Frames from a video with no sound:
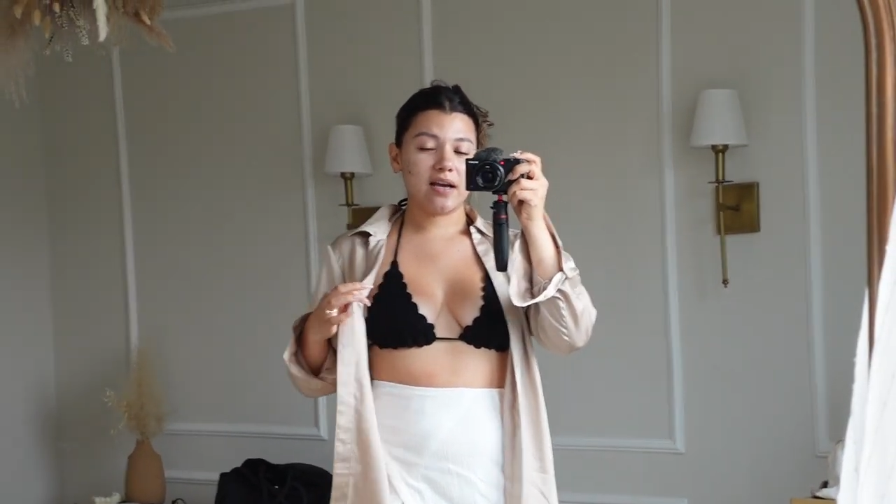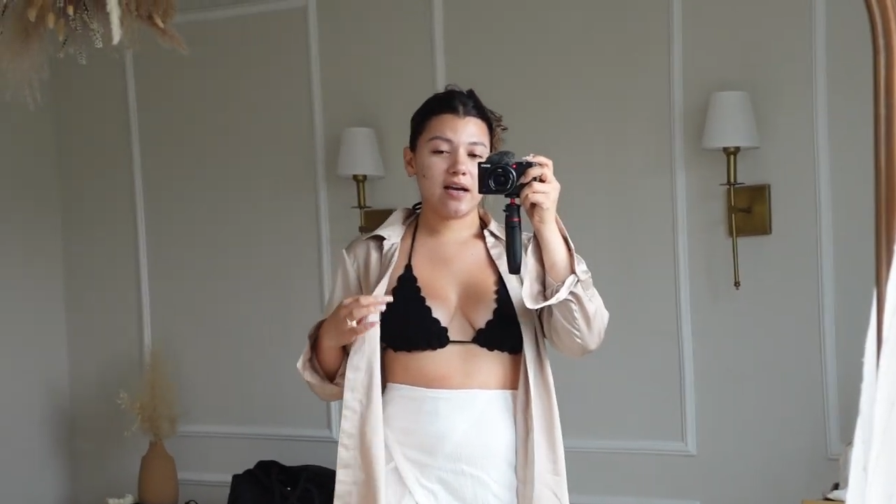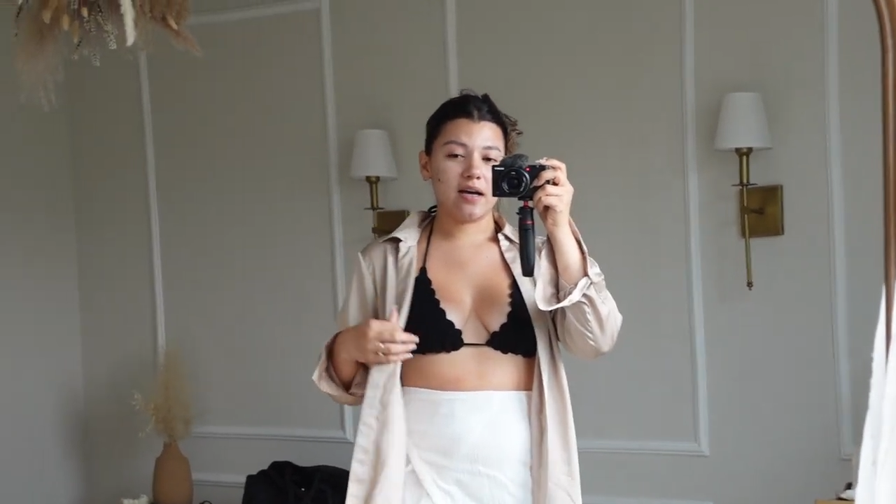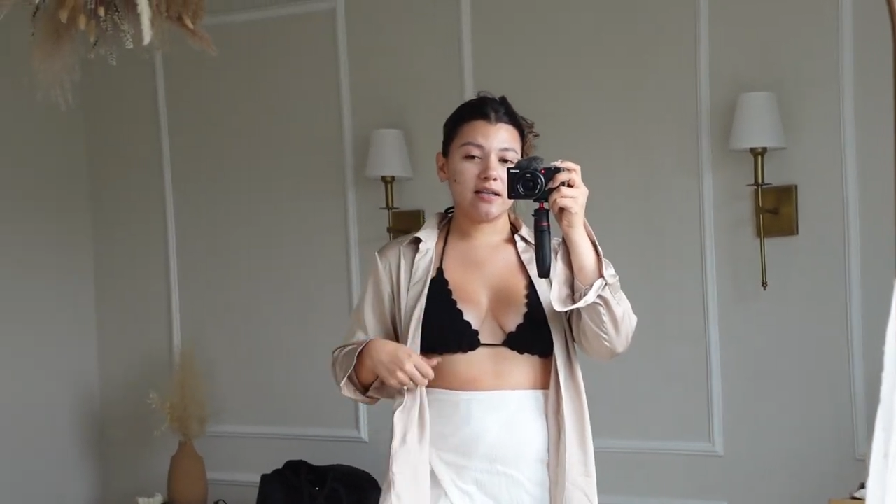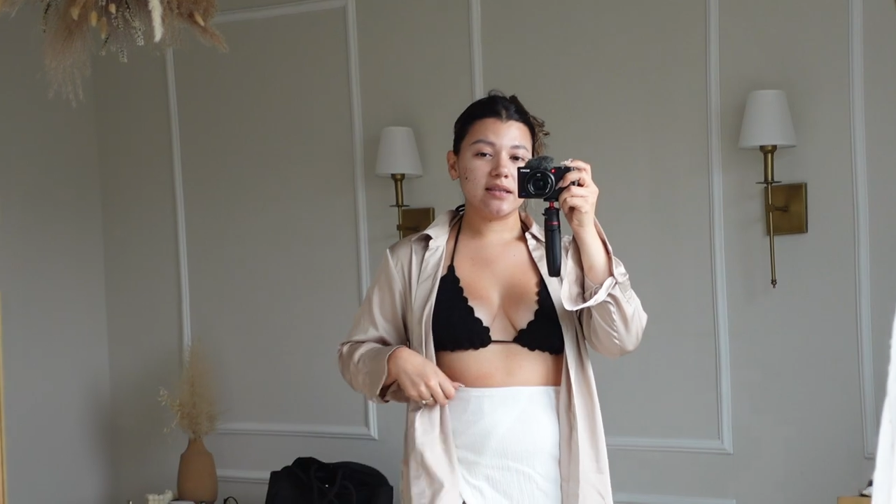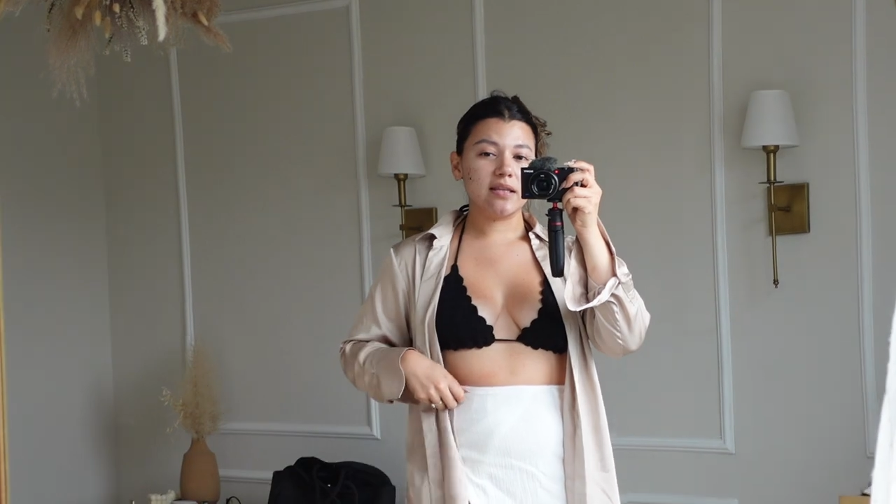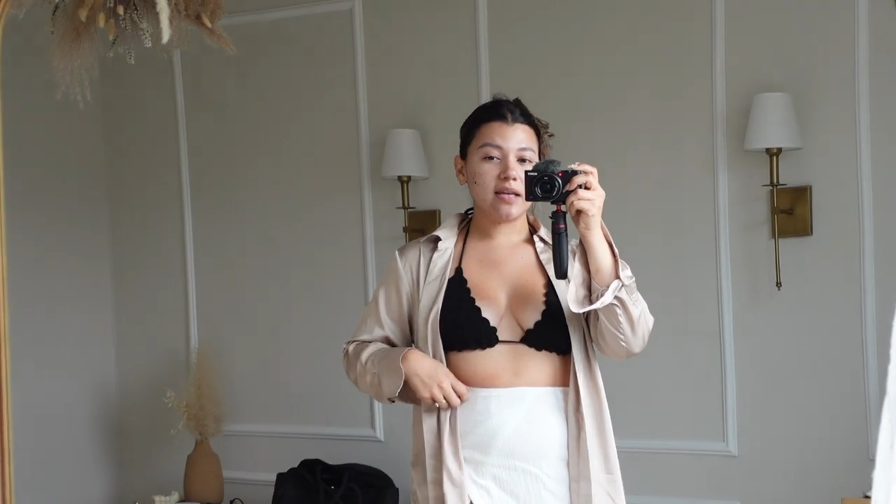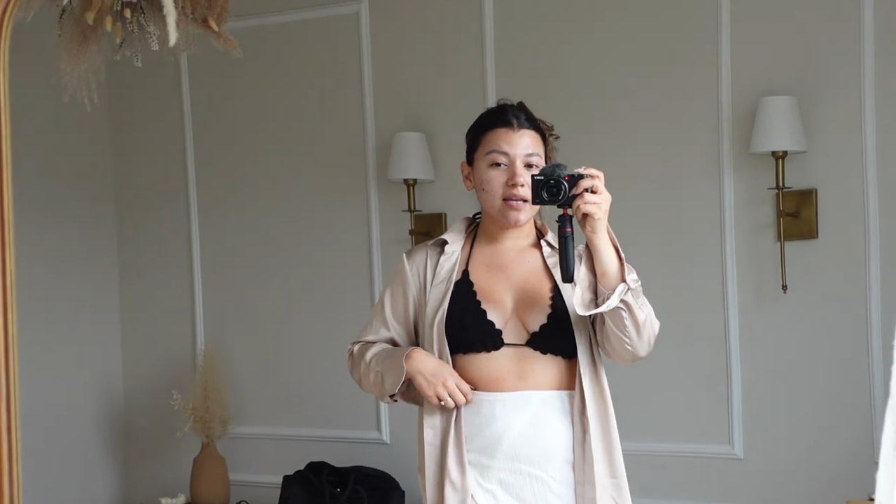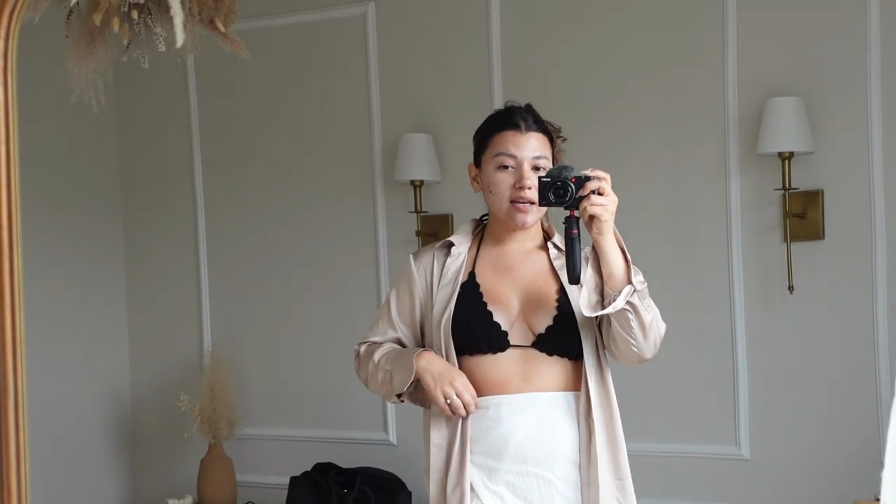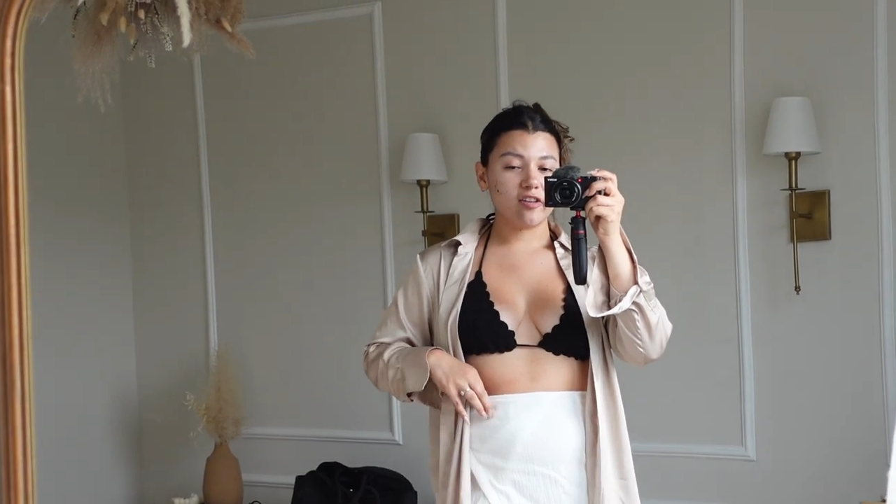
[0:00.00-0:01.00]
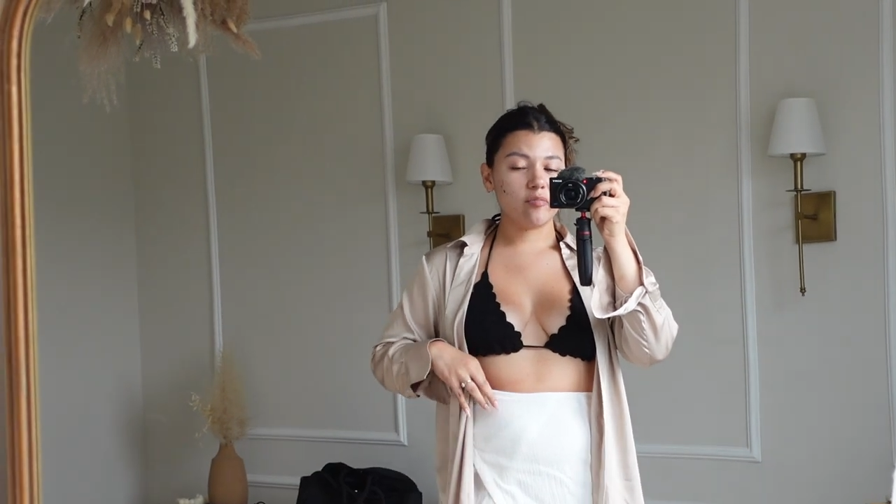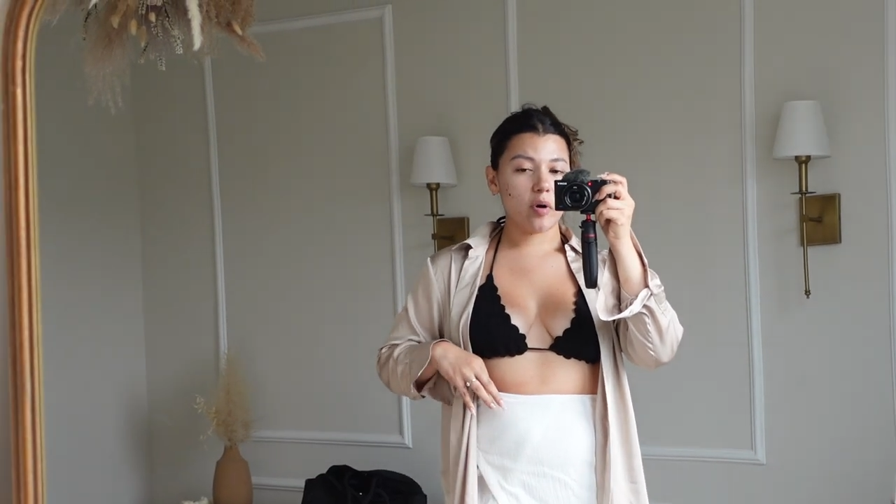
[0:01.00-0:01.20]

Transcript: a linen if